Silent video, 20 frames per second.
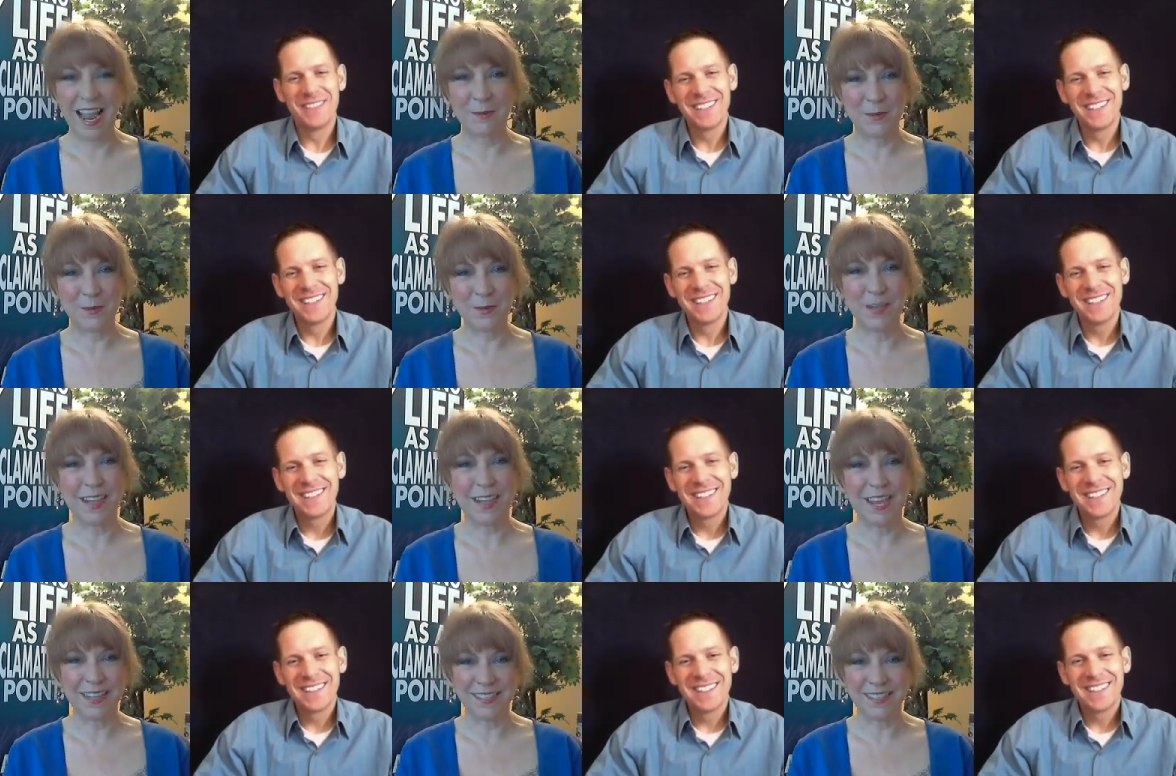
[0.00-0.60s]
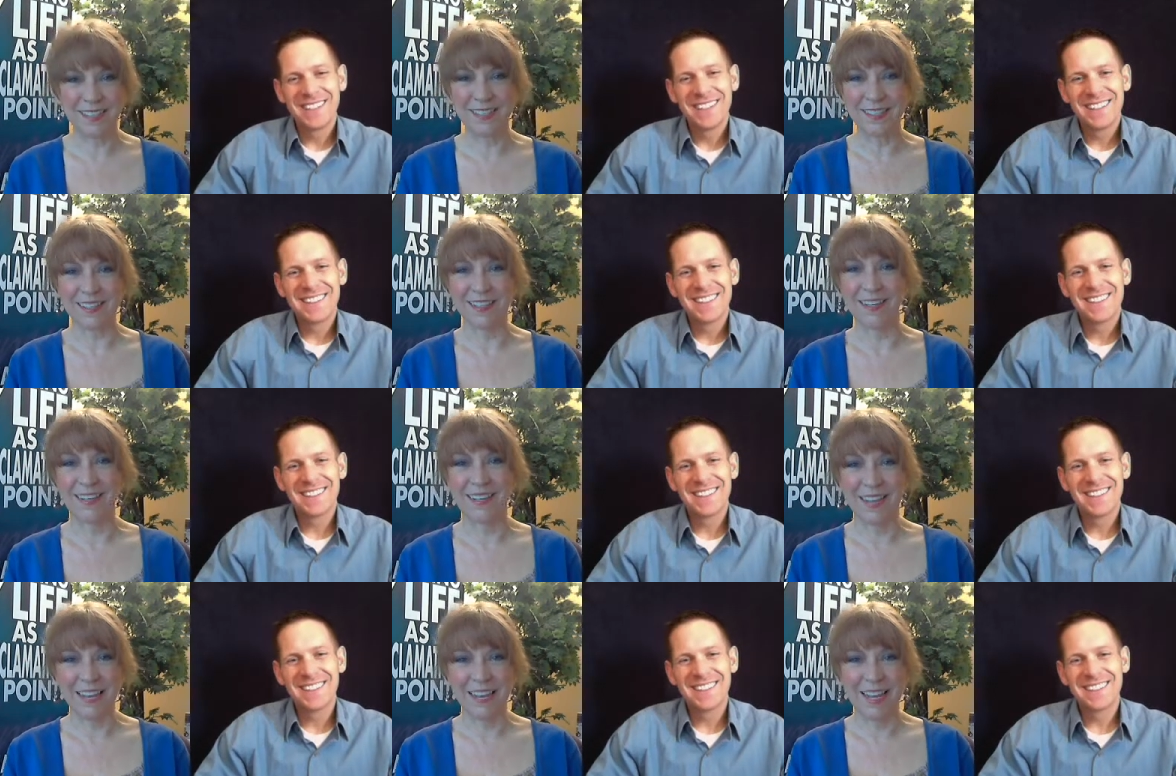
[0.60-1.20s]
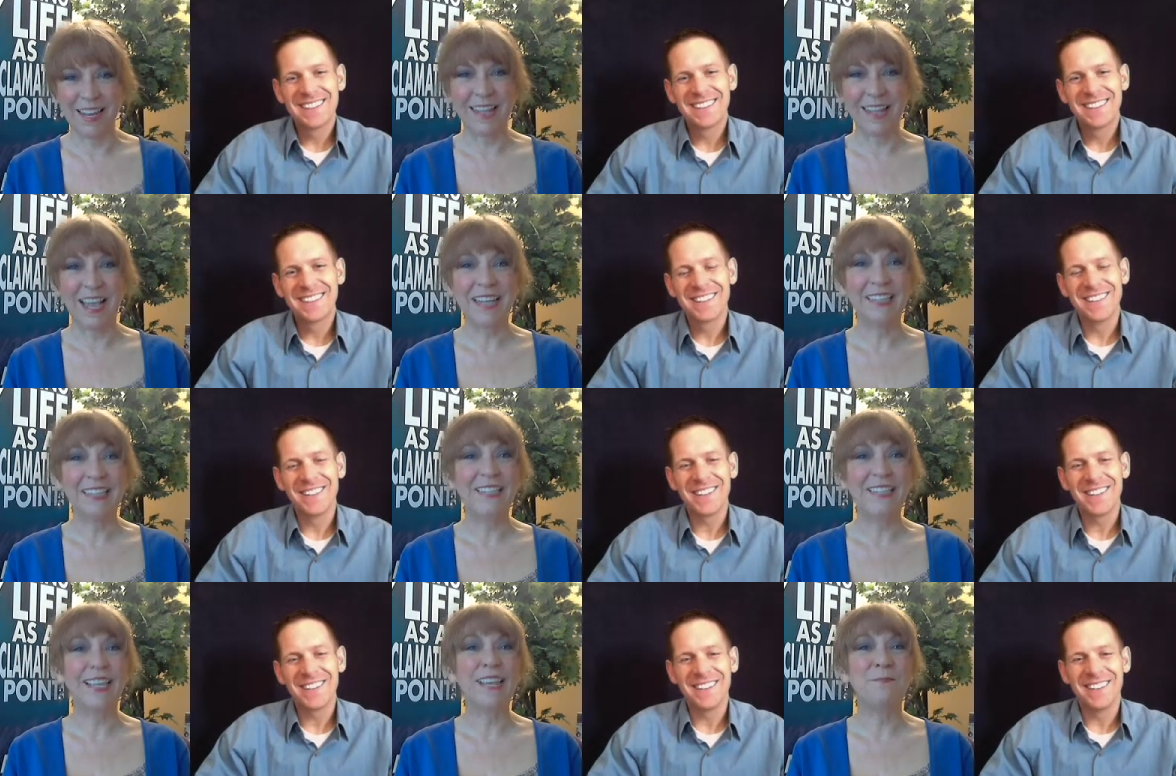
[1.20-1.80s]
Speaker 1: I'm doing excellent.
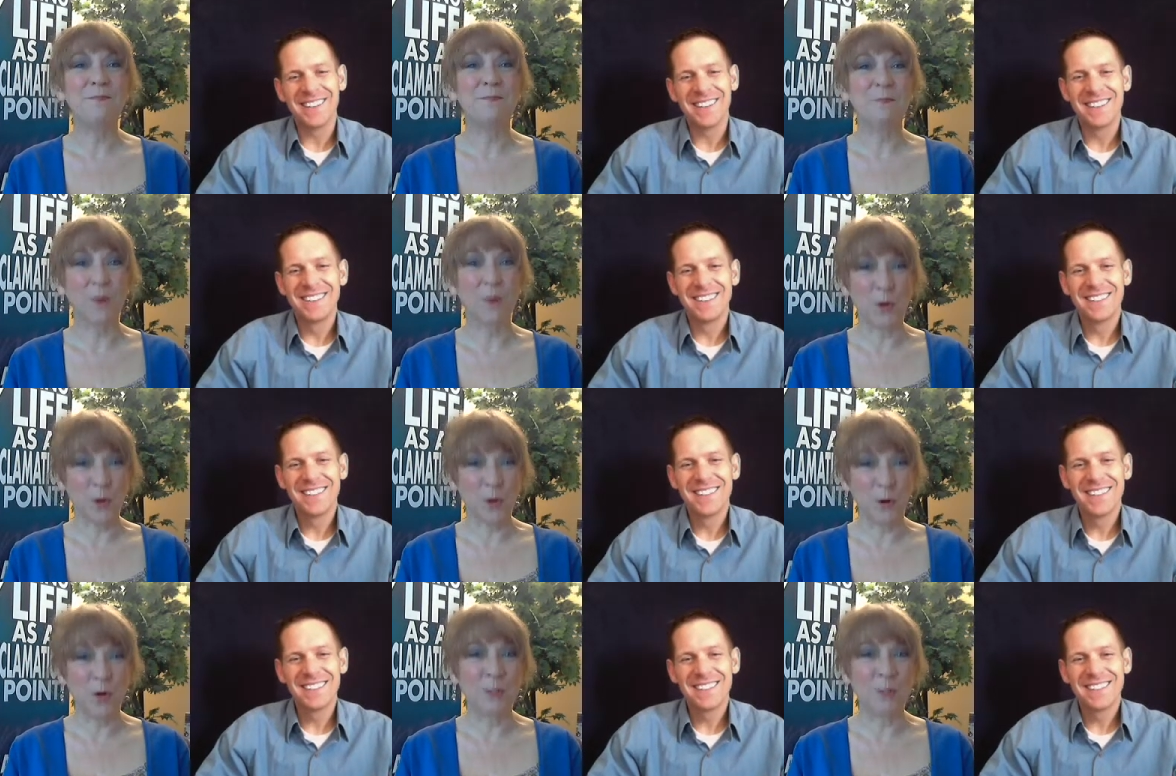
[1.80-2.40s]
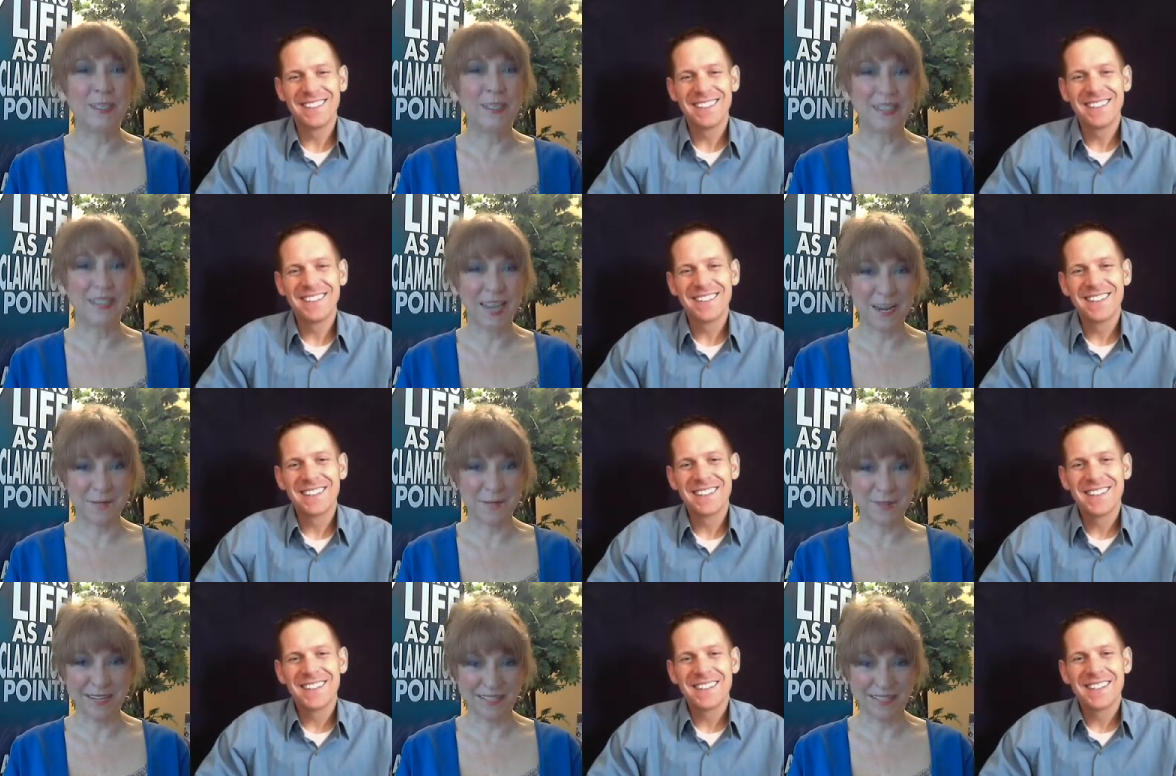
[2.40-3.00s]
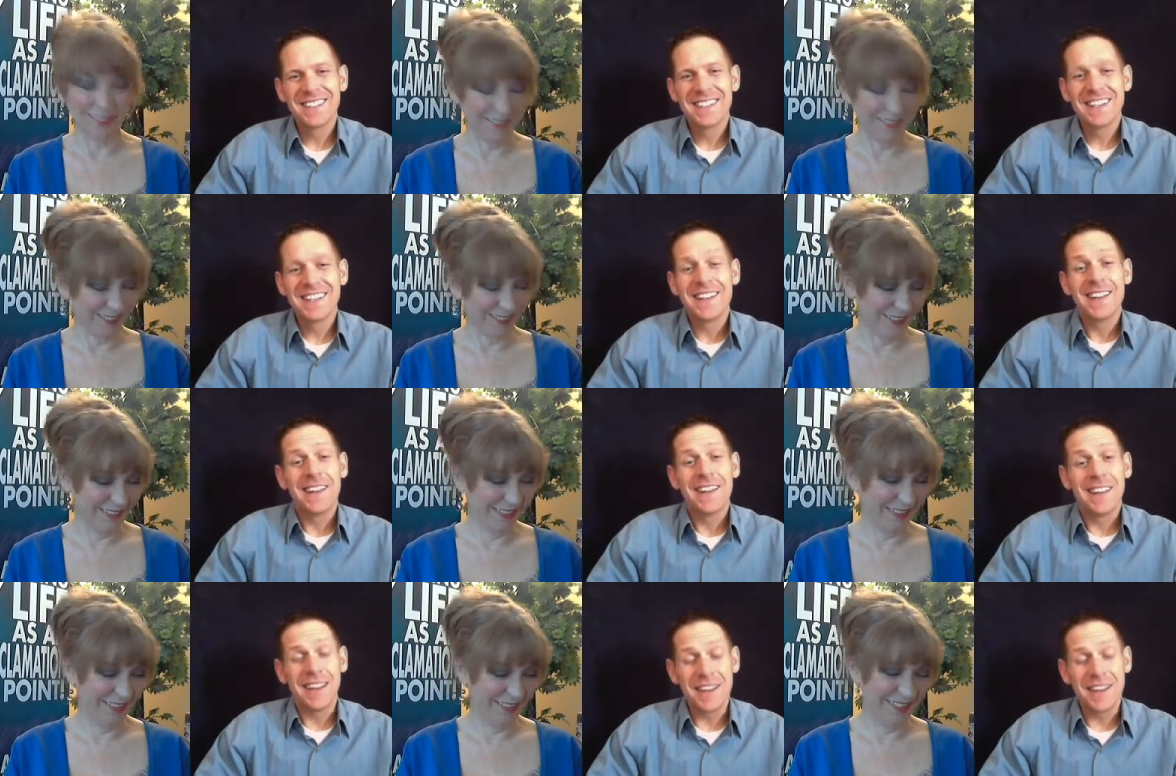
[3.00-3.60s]
That Good. is a bold statement.
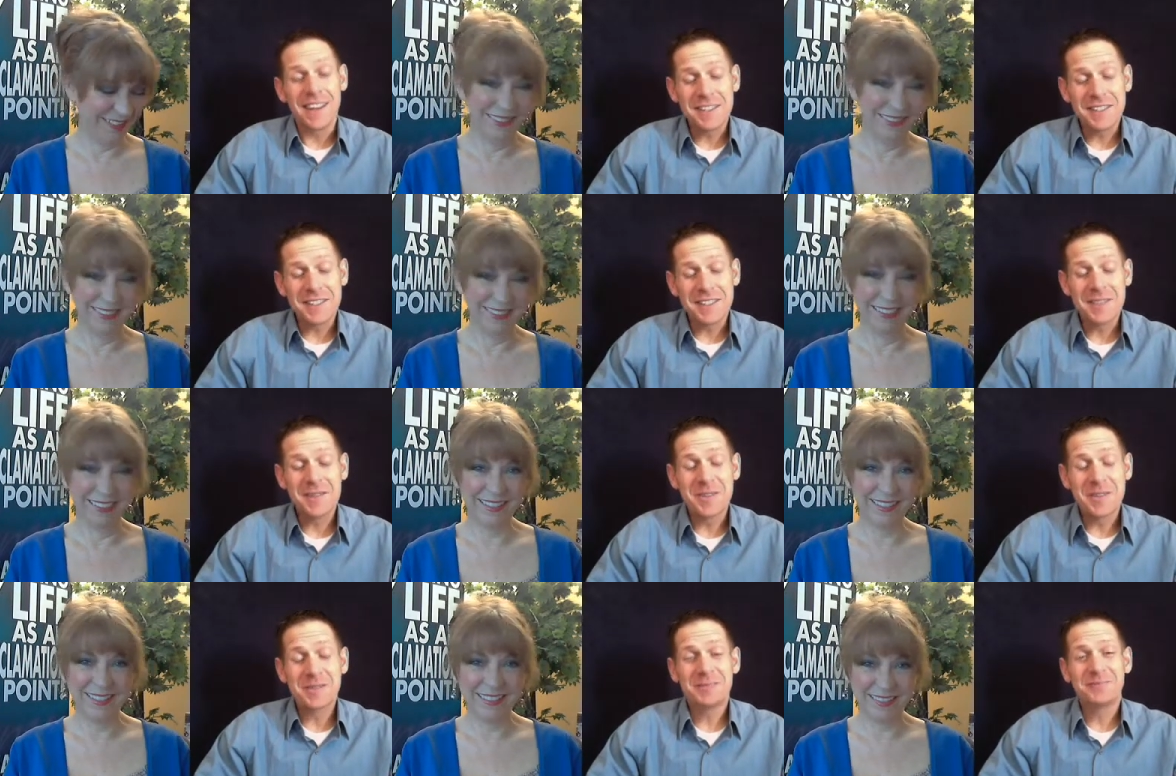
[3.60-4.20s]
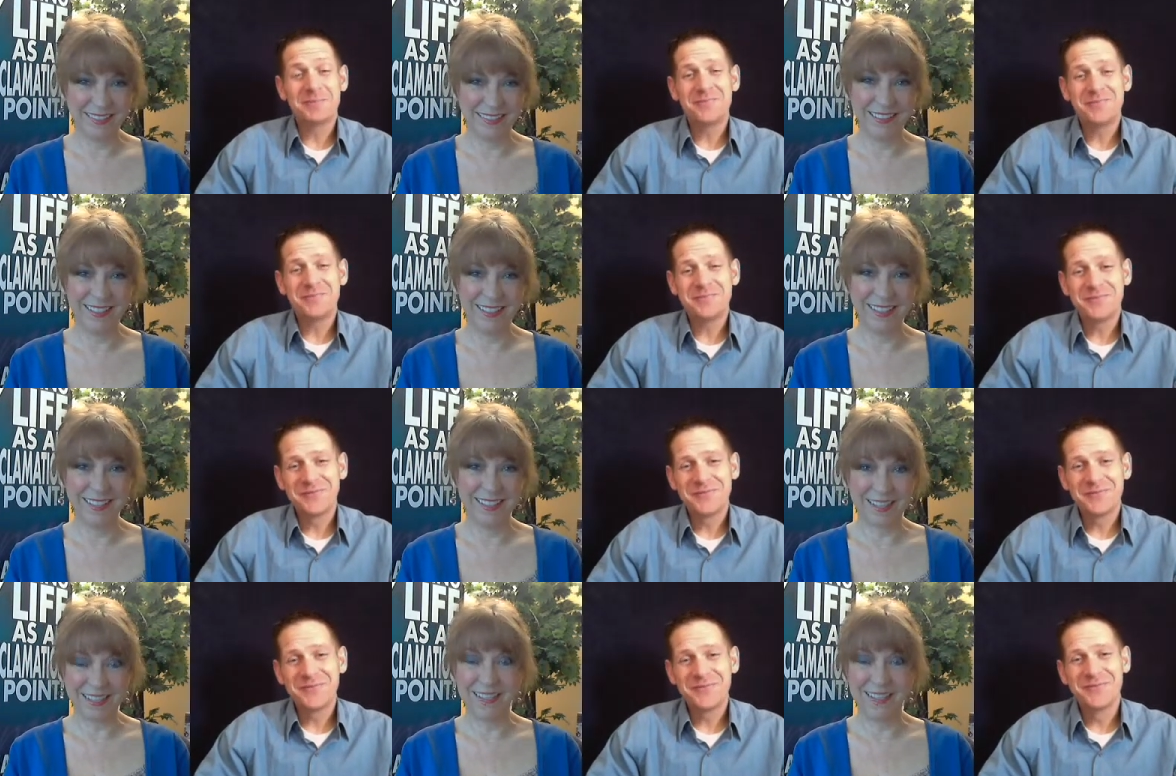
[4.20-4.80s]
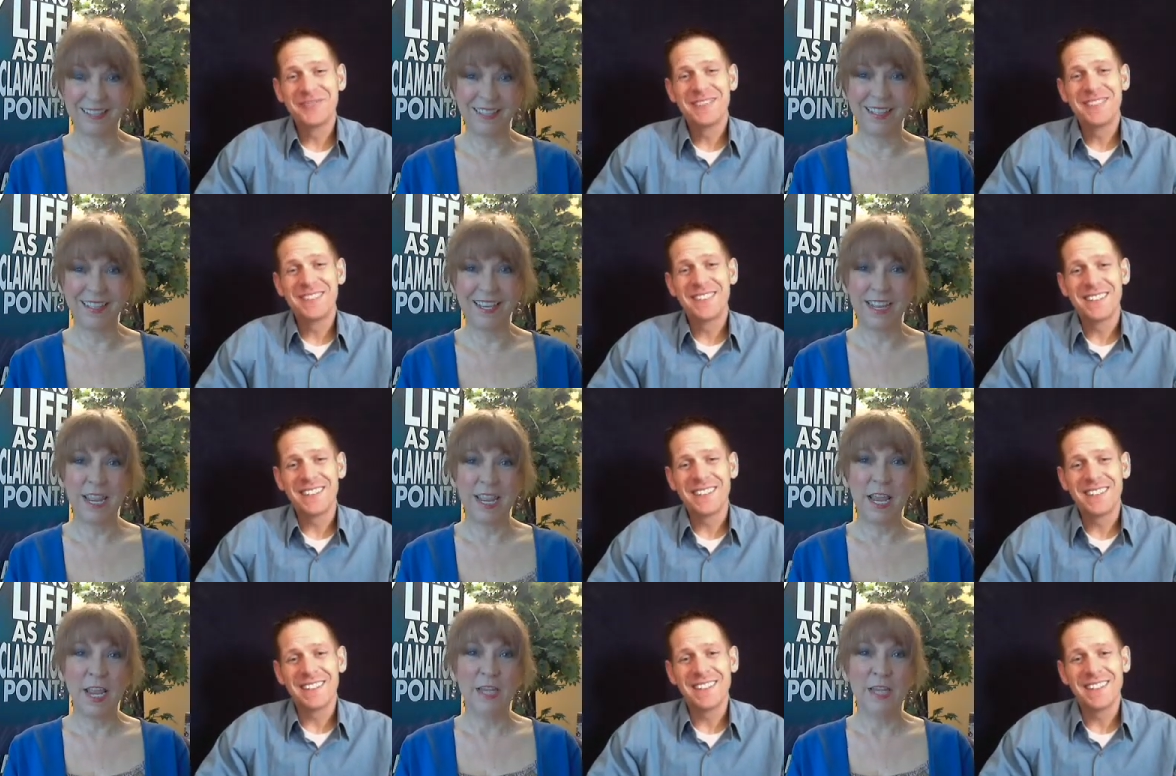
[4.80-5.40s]
It is. Yeah.
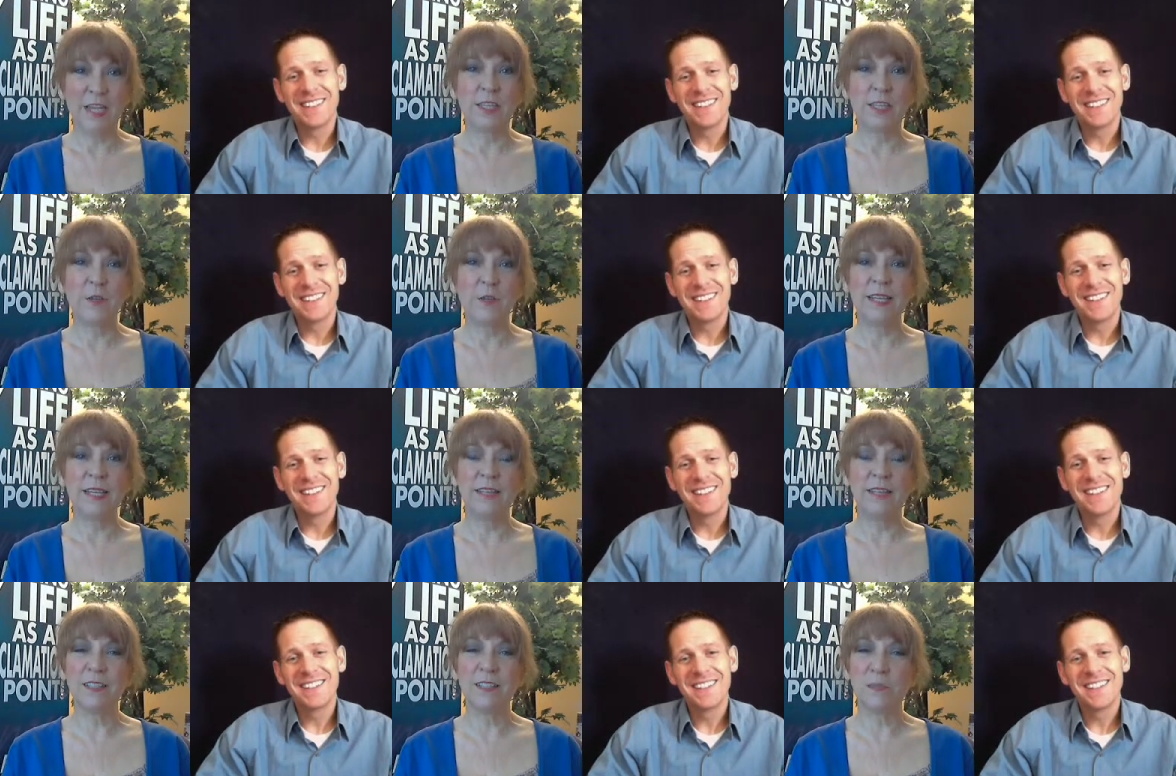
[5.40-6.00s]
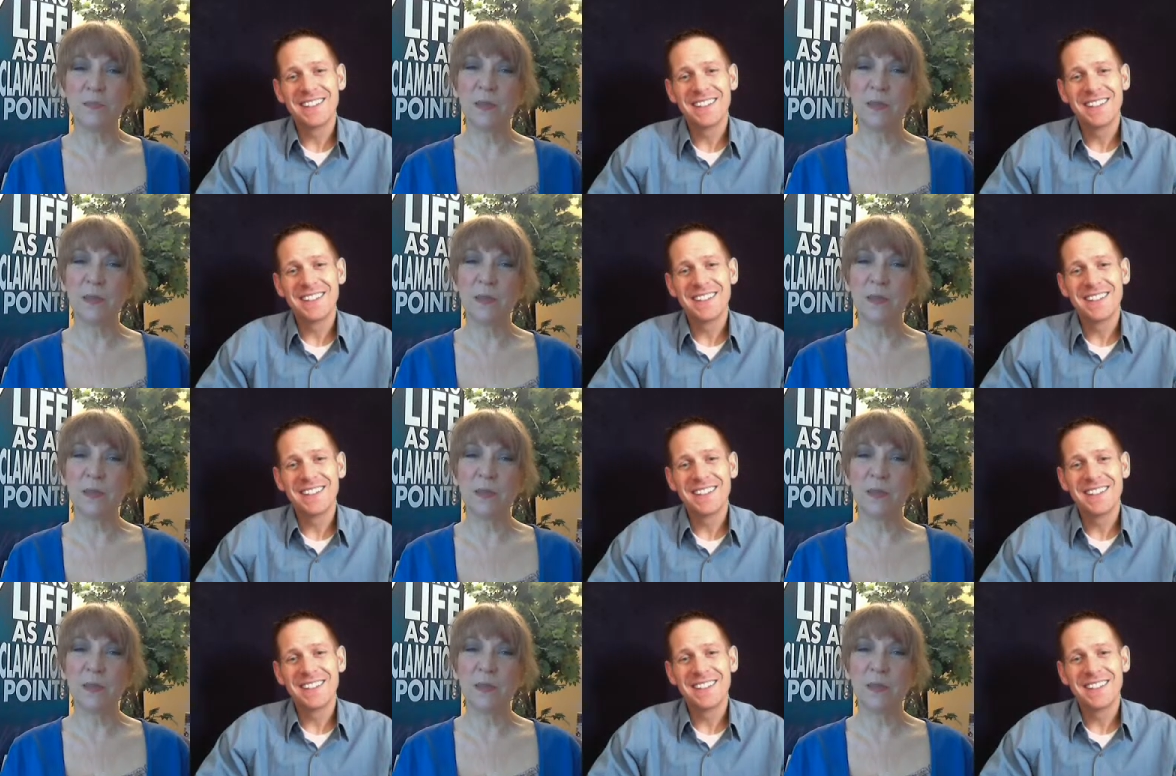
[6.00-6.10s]
So tell us